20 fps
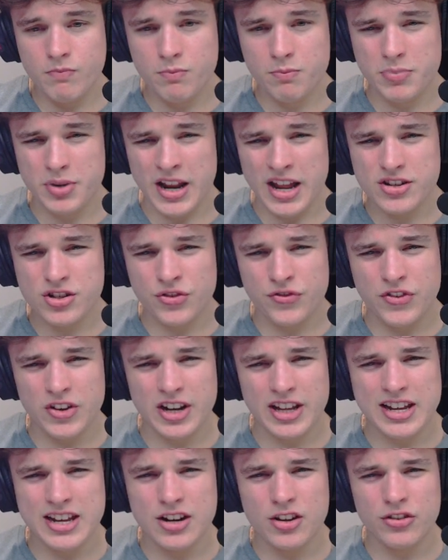But I just feel
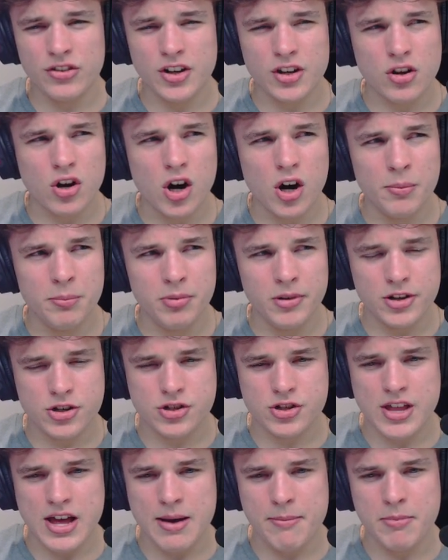like it doesn't
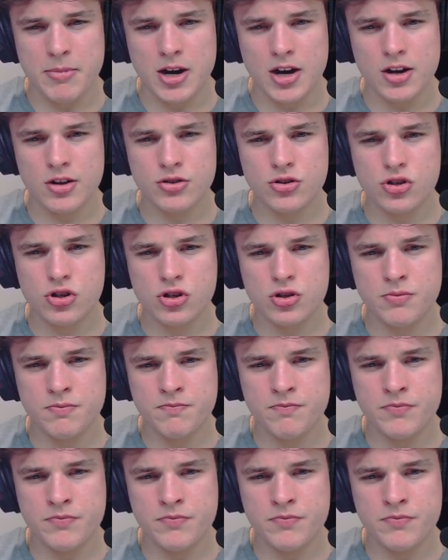accomplish that much.